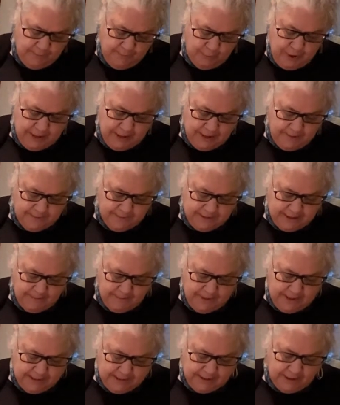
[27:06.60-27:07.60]
break up some
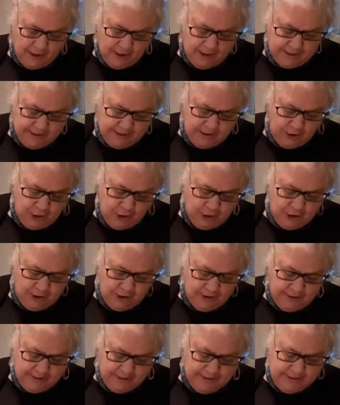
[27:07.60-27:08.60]
of this sausage.
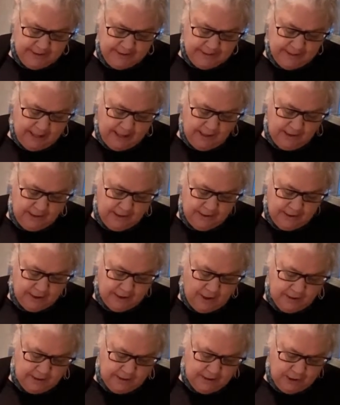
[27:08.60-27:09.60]
This is Italian
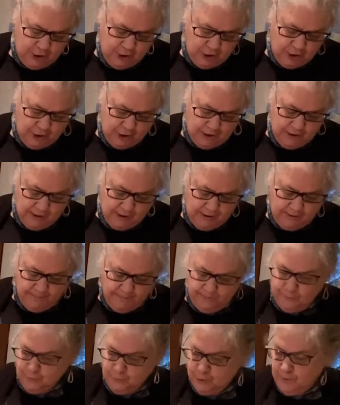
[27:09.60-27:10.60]
sausage.
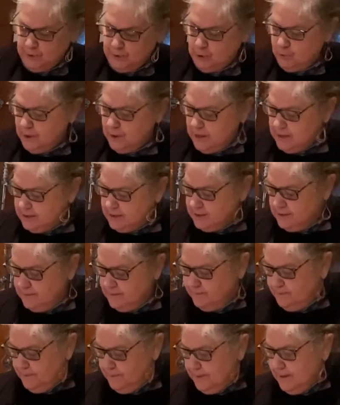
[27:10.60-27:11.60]
Which would be great.
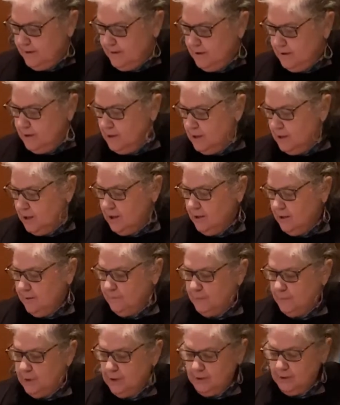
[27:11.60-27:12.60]
A
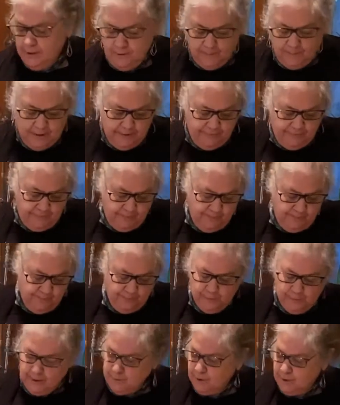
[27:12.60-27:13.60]
little bit of,
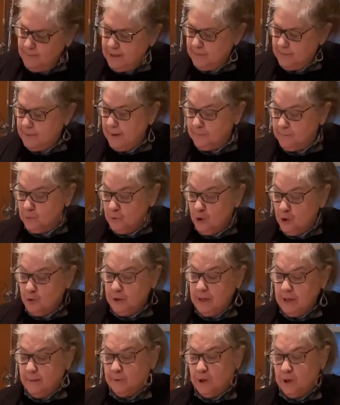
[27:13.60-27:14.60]
I'm going to make
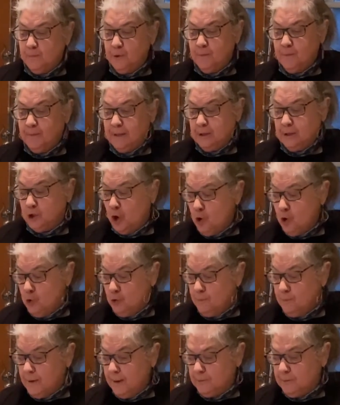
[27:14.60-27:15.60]
pepperoni. I'm going to put my
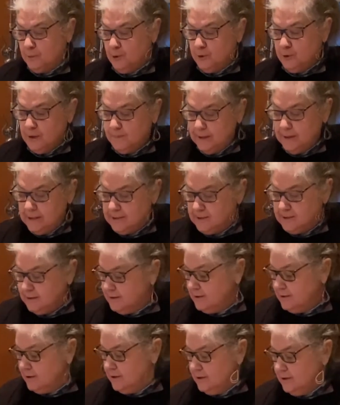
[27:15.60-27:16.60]
own pepperoni pizza
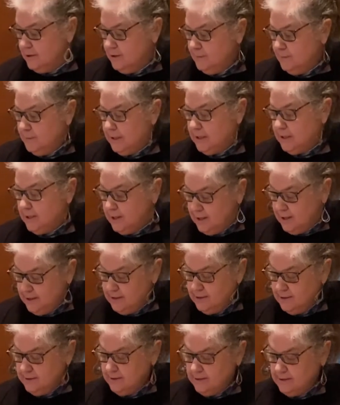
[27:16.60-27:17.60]

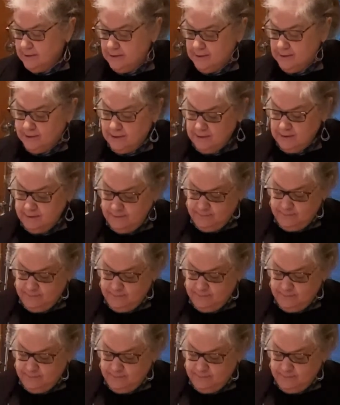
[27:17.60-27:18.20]
because